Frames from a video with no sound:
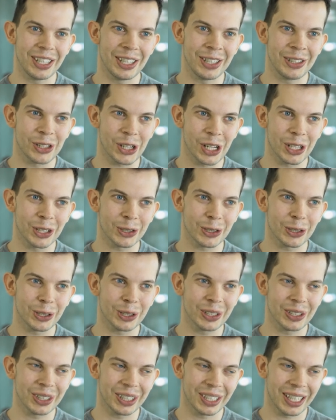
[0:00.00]
in general
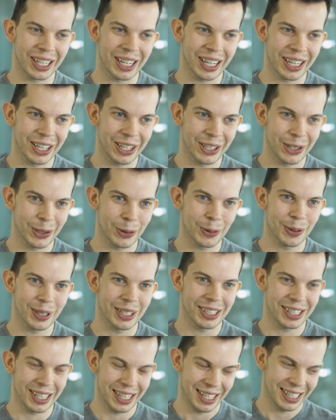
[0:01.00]
i
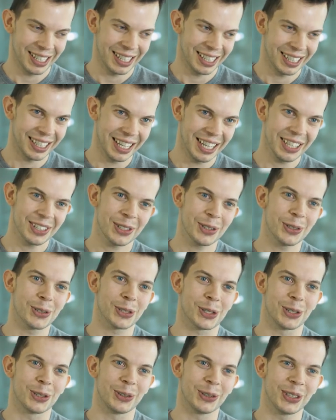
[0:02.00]
always say yes you
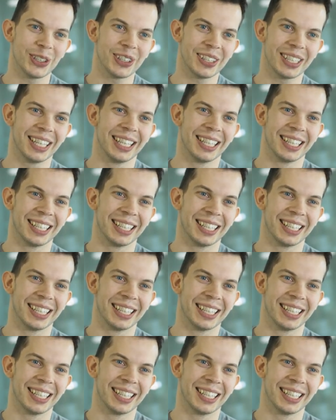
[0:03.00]
should do it